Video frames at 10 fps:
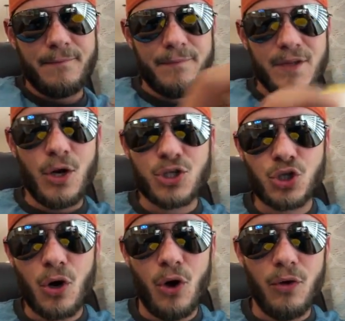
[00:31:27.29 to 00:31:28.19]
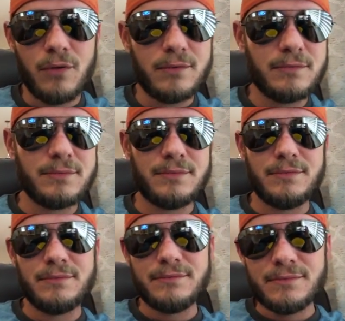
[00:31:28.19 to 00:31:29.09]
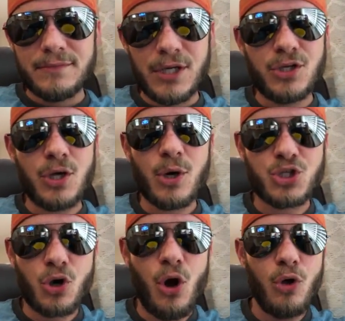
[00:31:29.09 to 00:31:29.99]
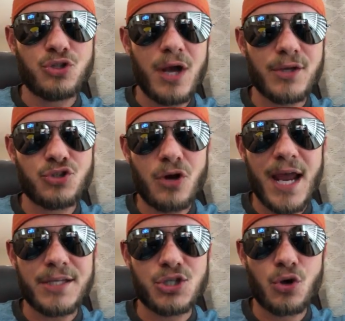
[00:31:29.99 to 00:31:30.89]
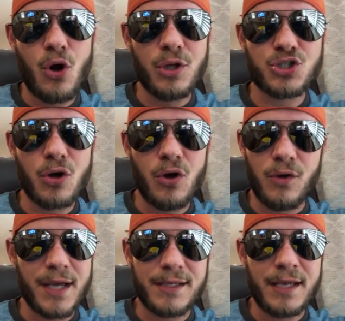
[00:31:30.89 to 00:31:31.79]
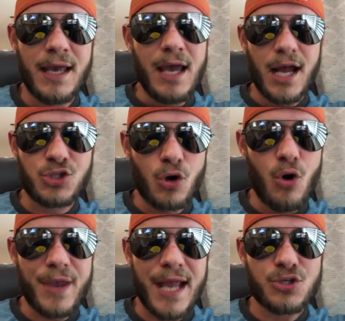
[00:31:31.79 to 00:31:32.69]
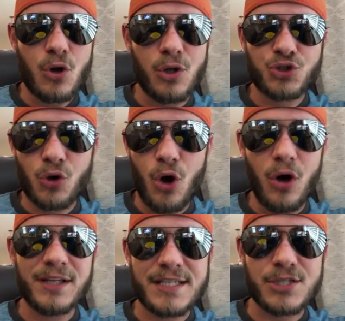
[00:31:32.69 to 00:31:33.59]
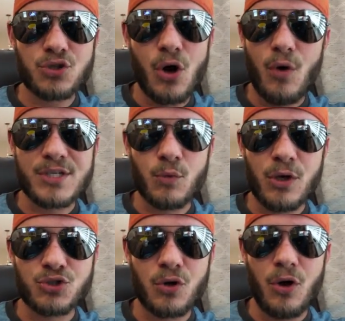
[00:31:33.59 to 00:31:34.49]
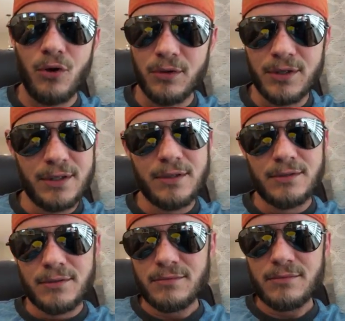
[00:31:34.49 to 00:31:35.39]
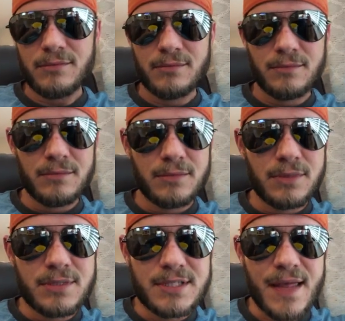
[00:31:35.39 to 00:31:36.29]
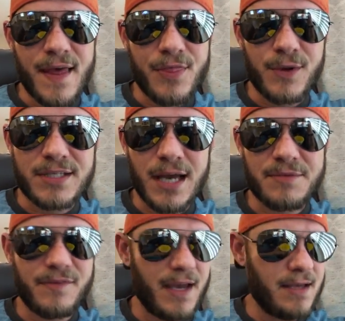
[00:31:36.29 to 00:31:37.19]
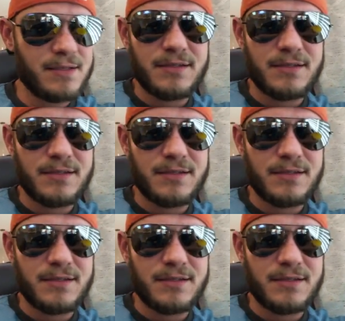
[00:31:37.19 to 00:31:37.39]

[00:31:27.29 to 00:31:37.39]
You're a troll. You're a troll trying to troll a troll, and a troll can't troll a troll unless a troll is a real troll. Say that 3 times fast.